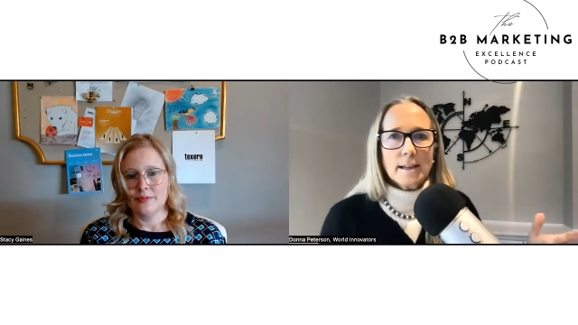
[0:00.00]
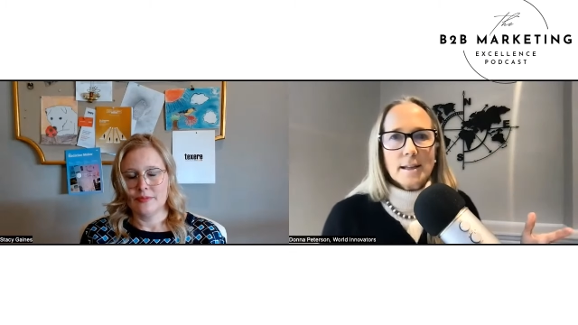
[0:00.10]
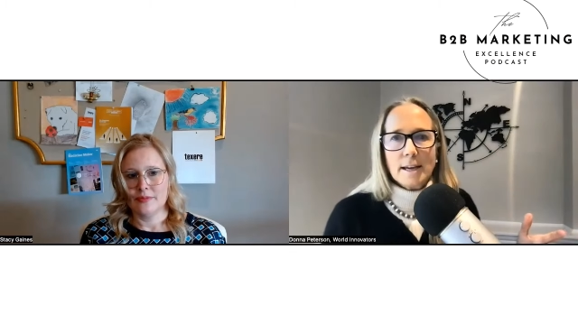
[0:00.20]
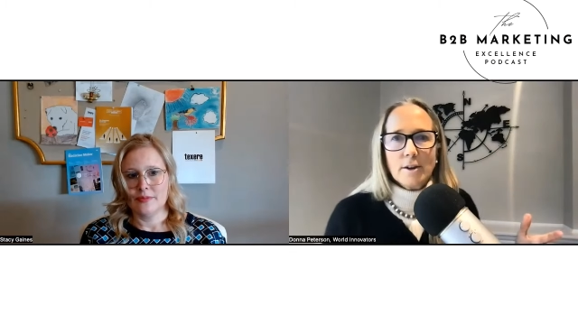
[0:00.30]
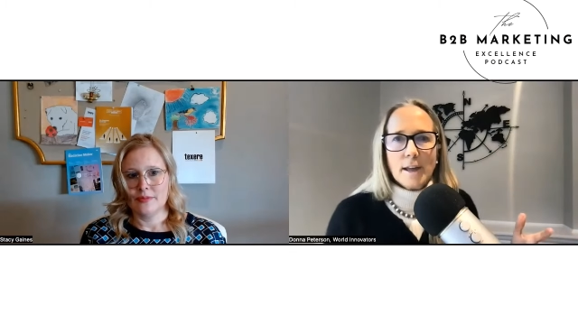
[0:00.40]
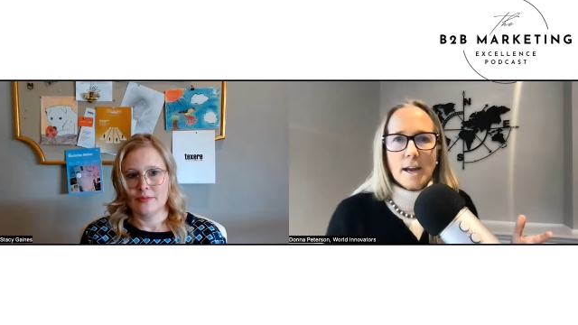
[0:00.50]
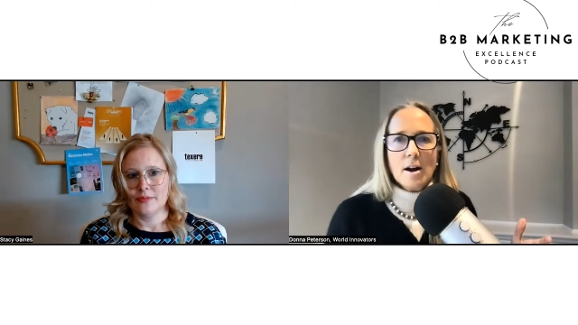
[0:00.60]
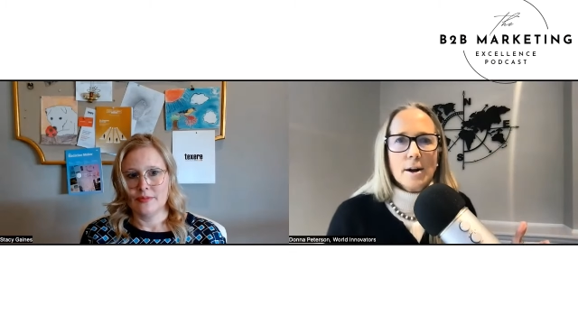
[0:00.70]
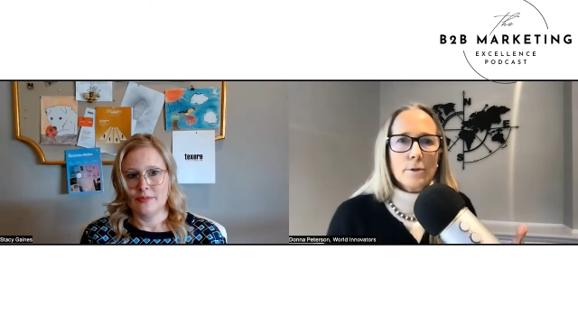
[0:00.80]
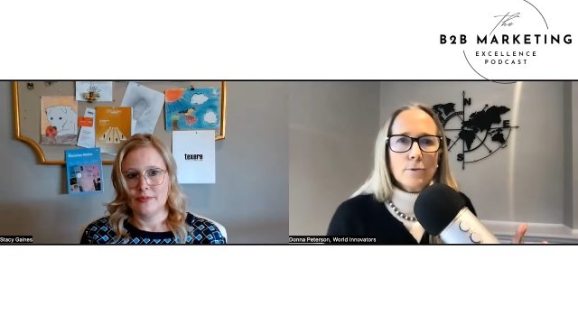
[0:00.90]
Speaker 1: And here they
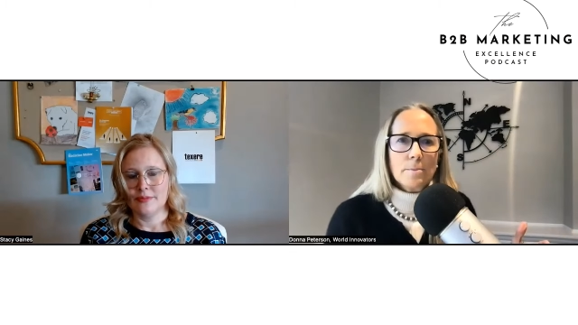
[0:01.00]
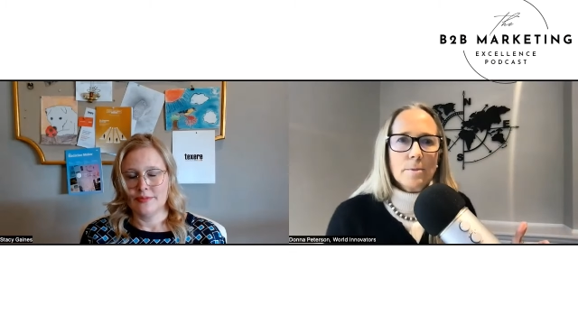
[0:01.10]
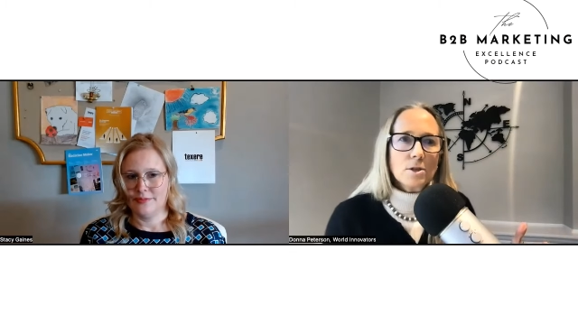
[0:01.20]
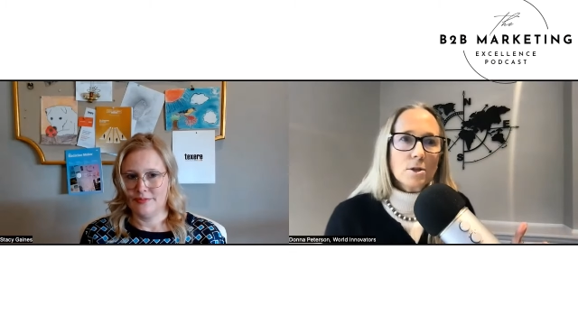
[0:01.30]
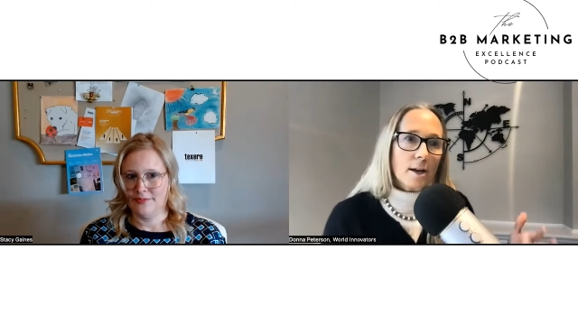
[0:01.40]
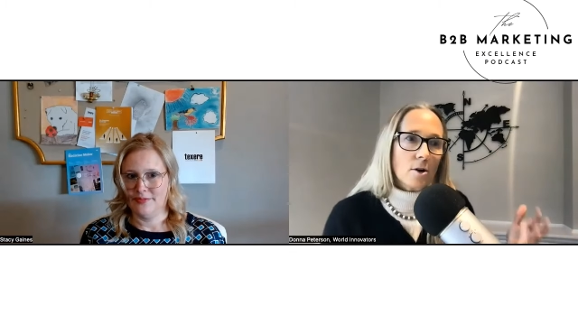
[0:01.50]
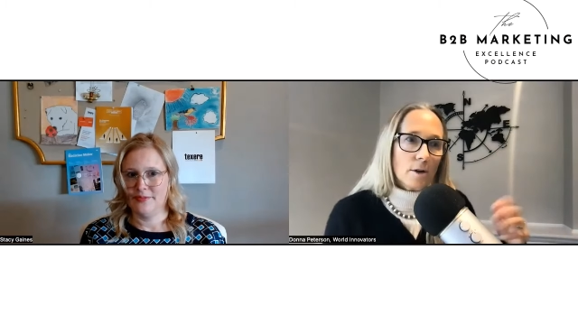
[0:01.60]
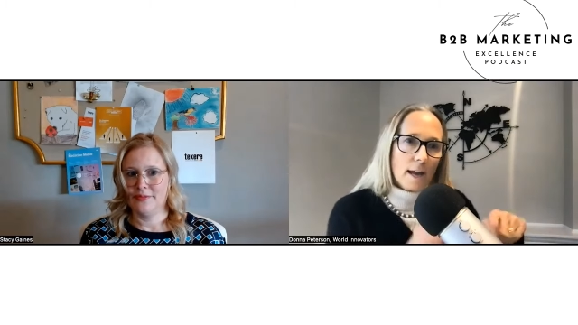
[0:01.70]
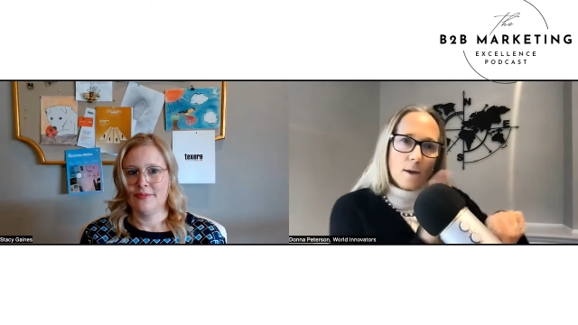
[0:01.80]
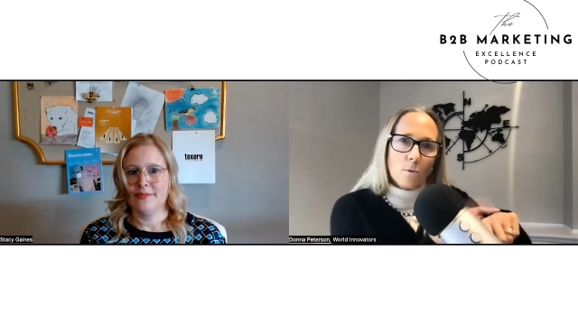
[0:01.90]
are at three months. You're like,
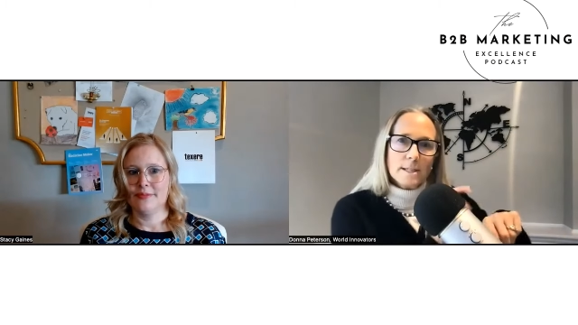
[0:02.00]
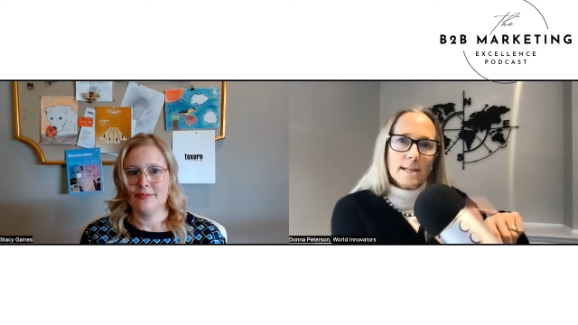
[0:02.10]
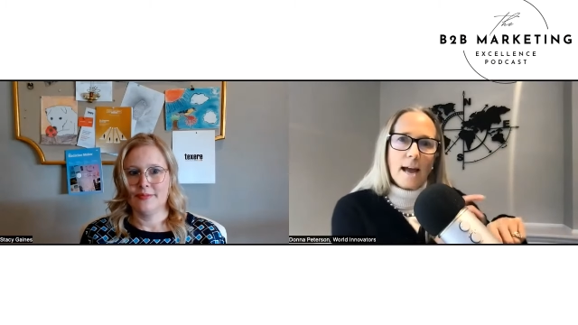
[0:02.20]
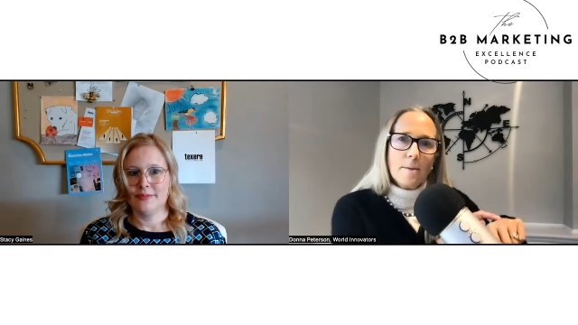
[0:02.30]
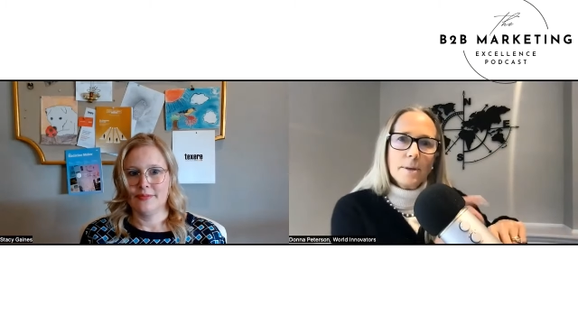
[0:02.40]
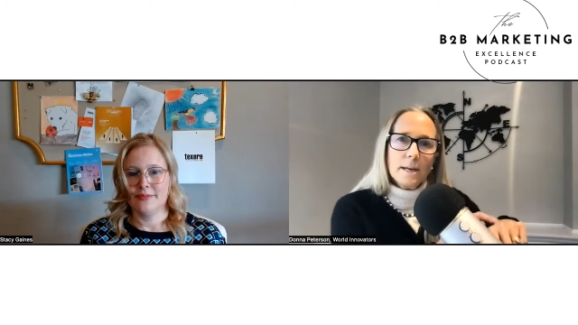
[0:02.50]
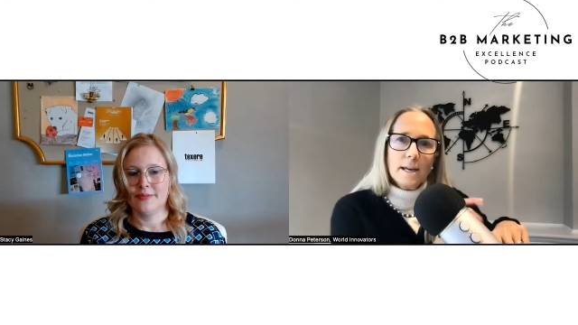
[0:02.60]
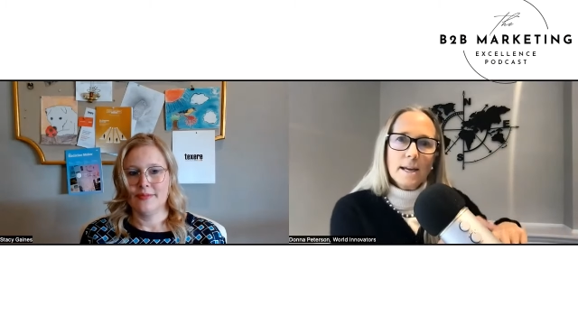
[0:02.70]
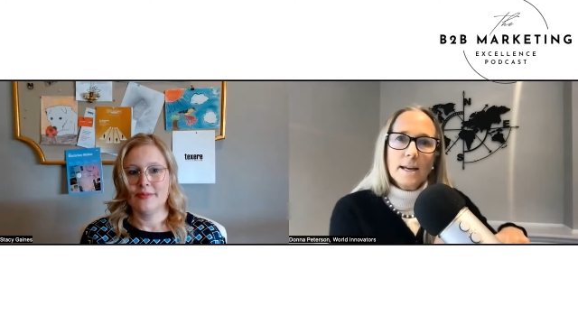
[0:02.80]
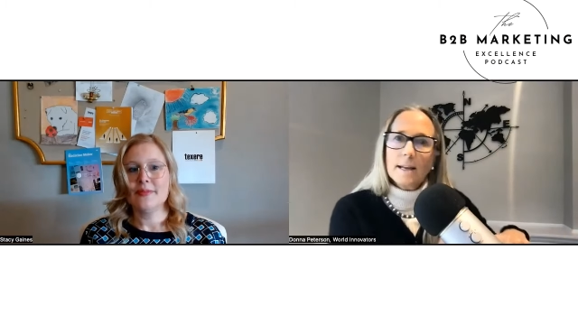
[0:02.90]
okay, what's
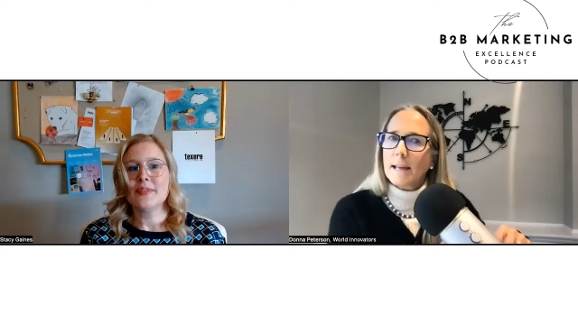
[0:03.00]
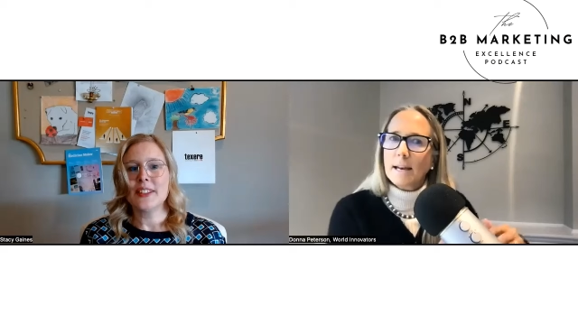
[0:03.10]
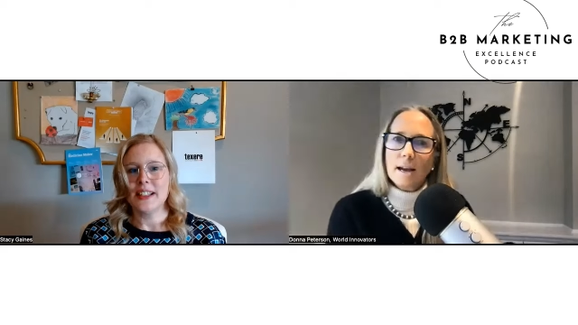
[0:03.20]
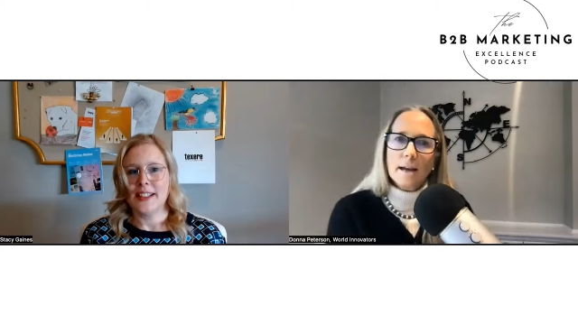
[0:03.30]
happening? And then